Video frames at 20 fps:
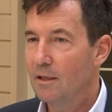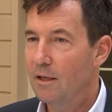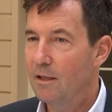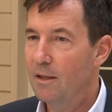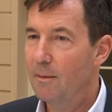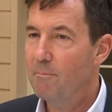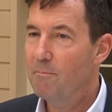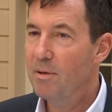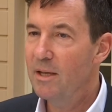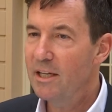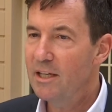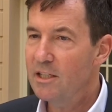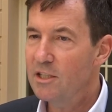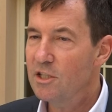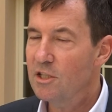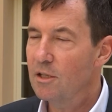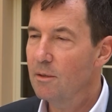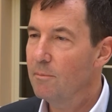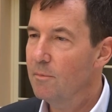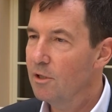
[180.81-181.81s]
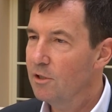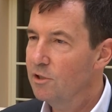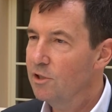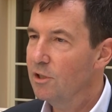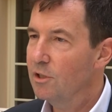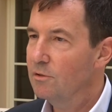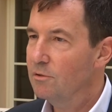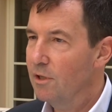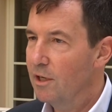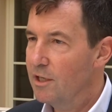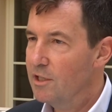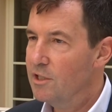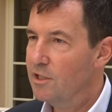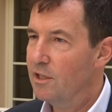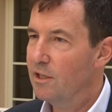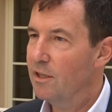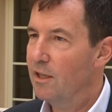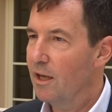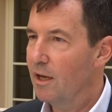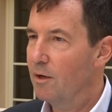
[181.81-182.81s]
the biggest emerging risk
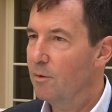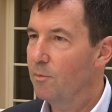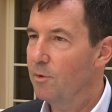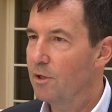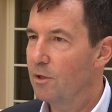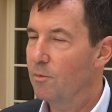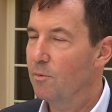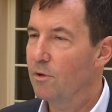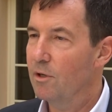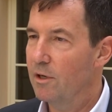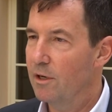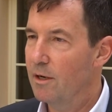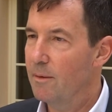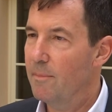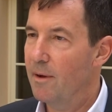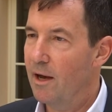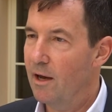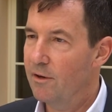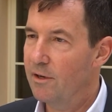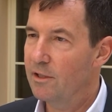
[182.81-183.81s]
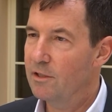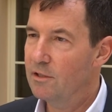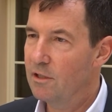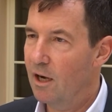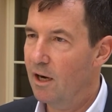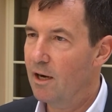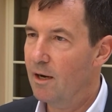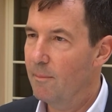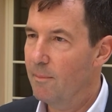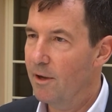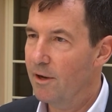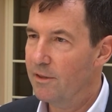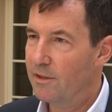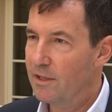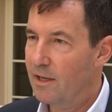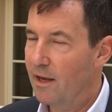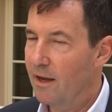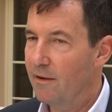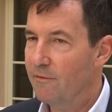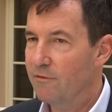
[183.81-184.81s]
that we're worried about and talking about at the
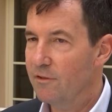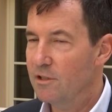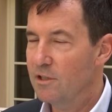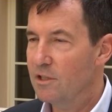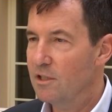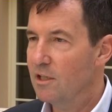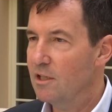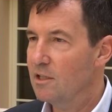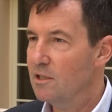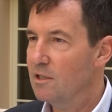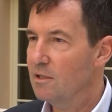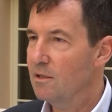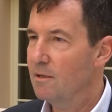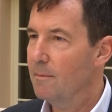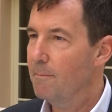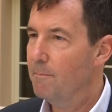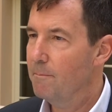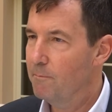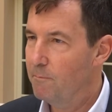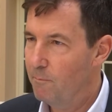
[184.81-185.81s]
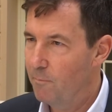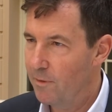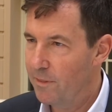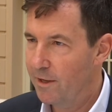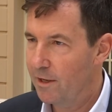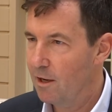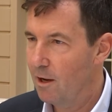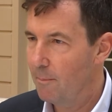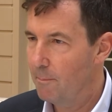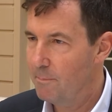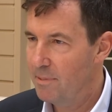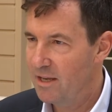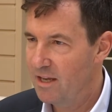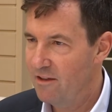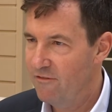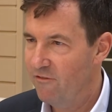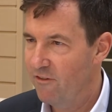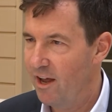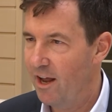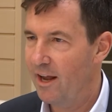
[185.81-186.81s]
conference is what they call P
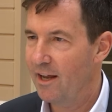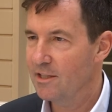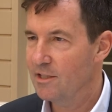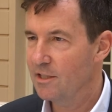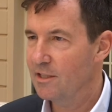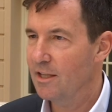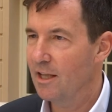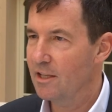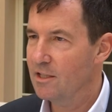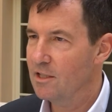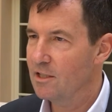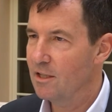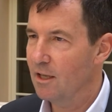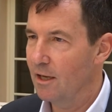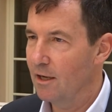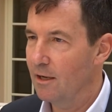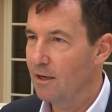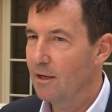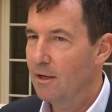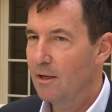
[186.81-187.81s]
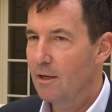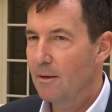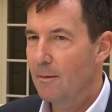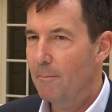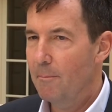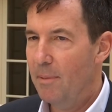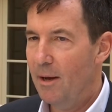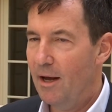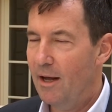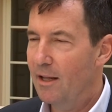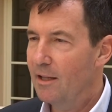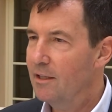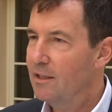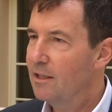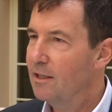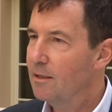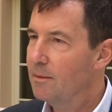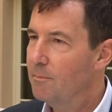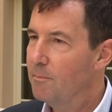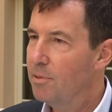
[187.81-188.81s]
FAS. That's the poly
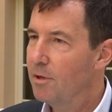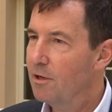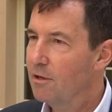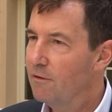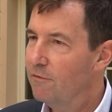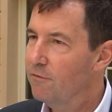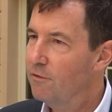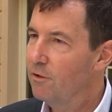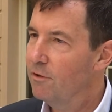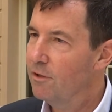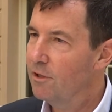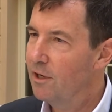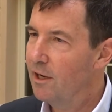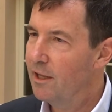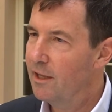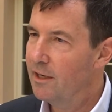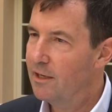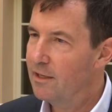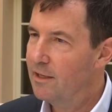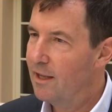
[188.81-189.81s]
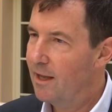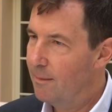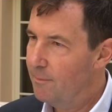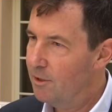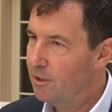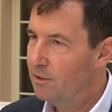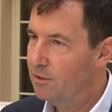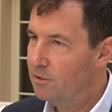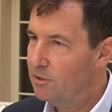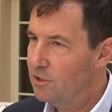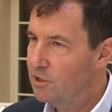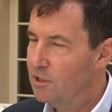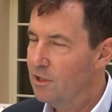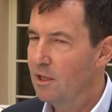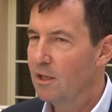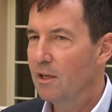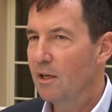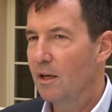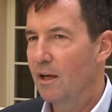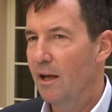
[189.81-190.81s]
and perfluorinated chemicals,
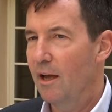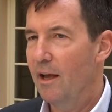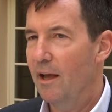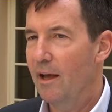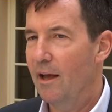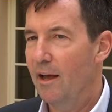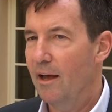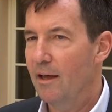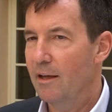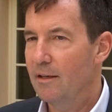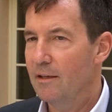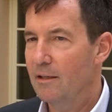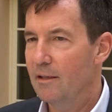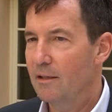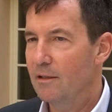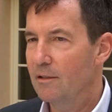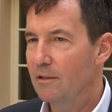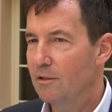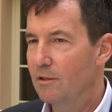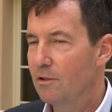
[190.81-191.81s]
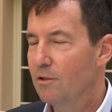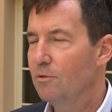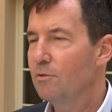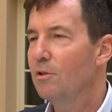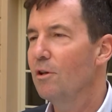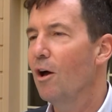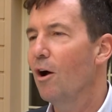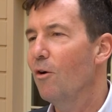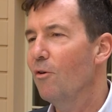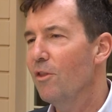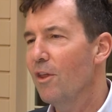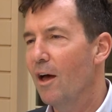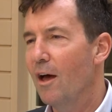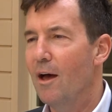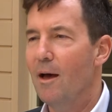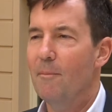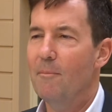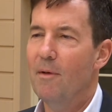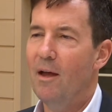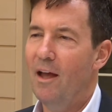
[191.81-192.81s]
and you'd know
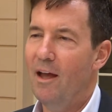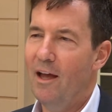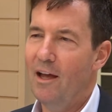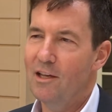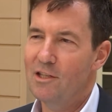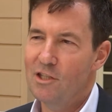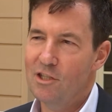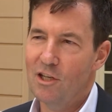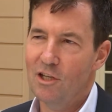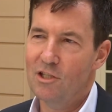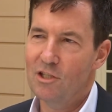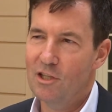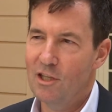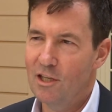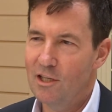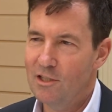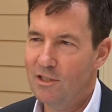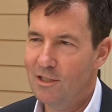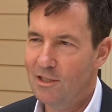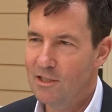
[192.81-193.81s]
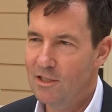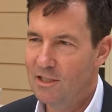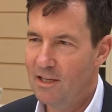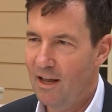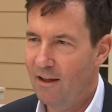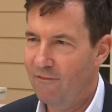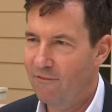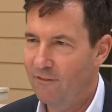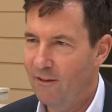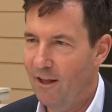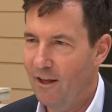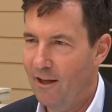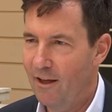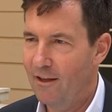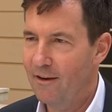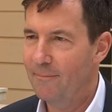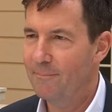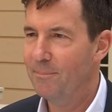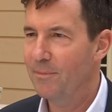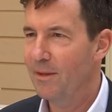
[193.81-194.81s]
them as such things as
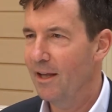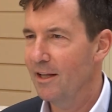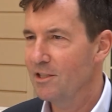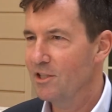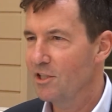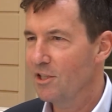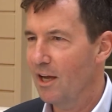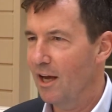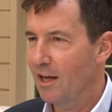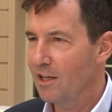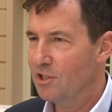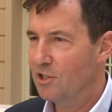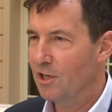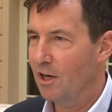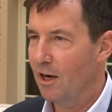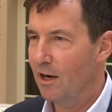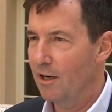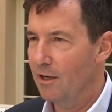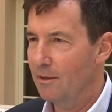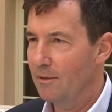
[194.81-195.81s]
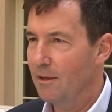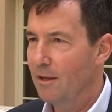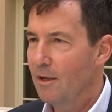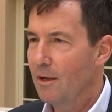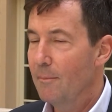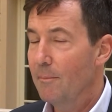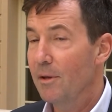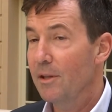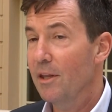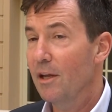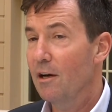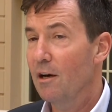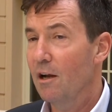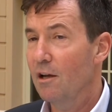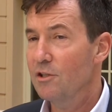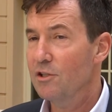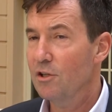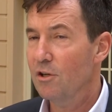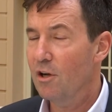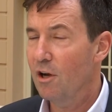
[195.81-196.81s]
Teflon and Scotchgard, but they are
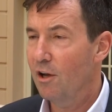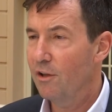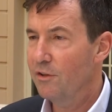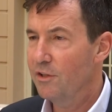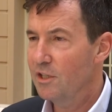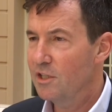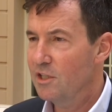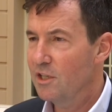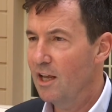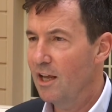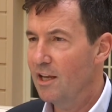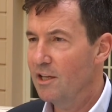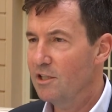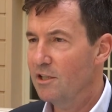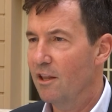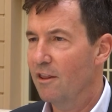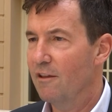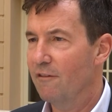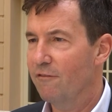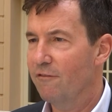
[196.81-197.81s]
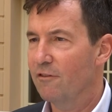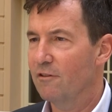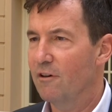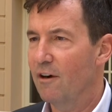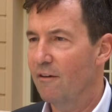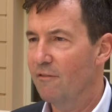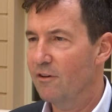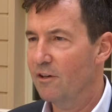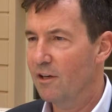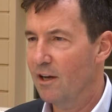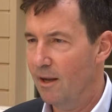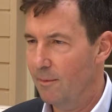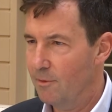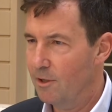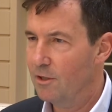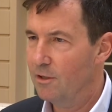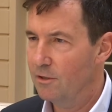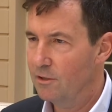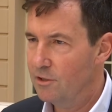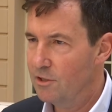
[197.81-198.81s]
also called these days the forever
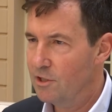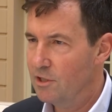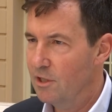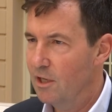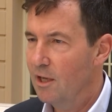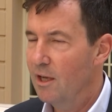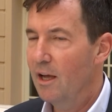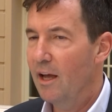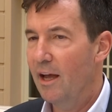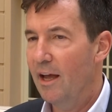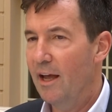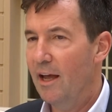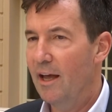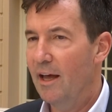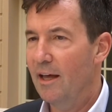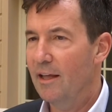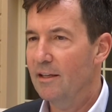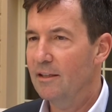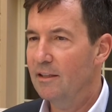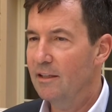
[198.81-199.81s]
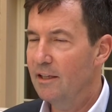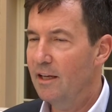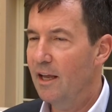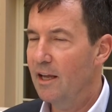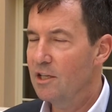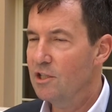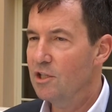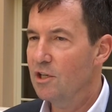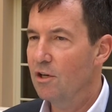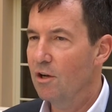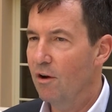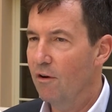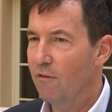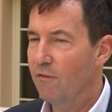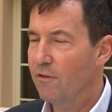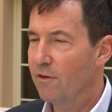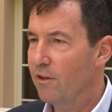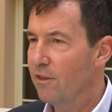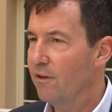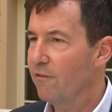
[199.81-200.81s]
chemicals. And litigation
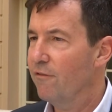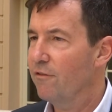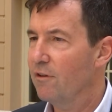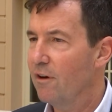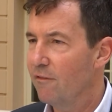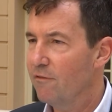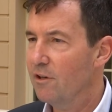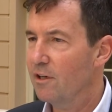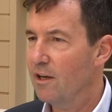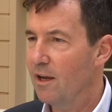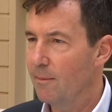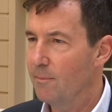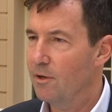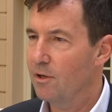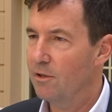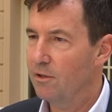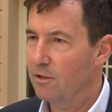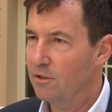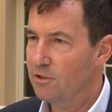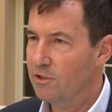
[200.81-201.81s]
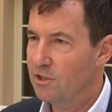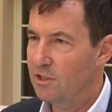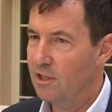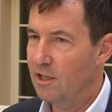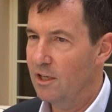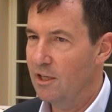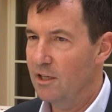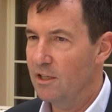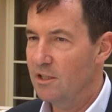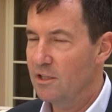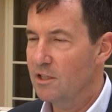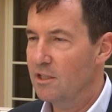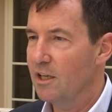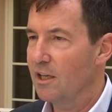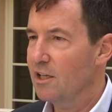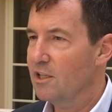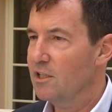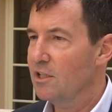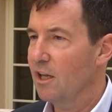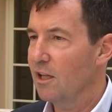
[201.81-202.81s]
over the forever chemicals is
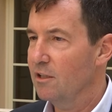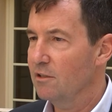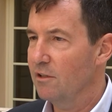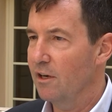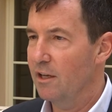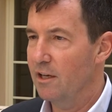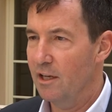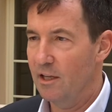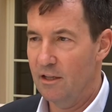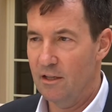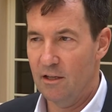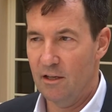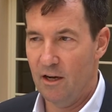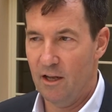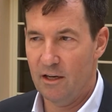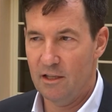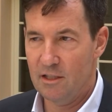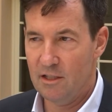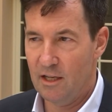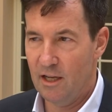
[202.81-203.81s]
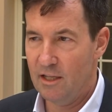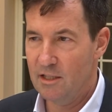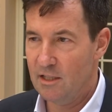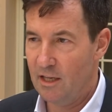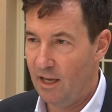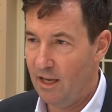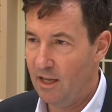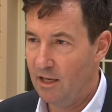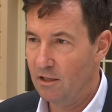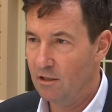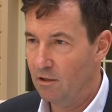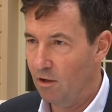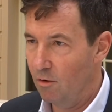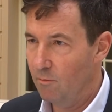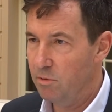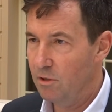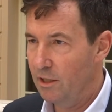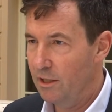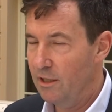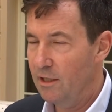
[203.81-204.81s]
accelerating in the United States and
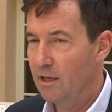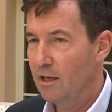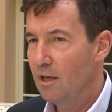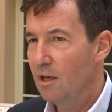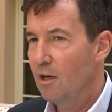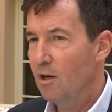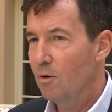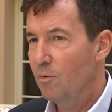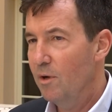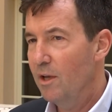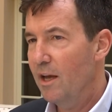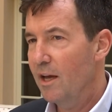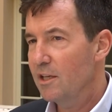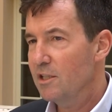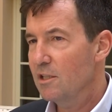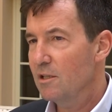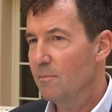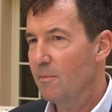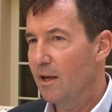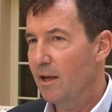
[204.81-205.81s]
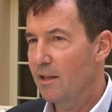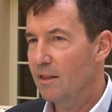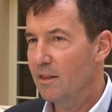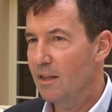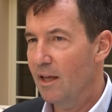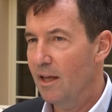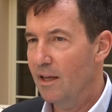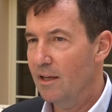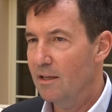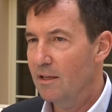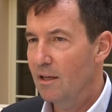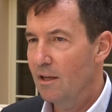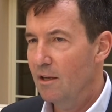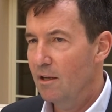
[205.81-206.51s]
globally. We estimate that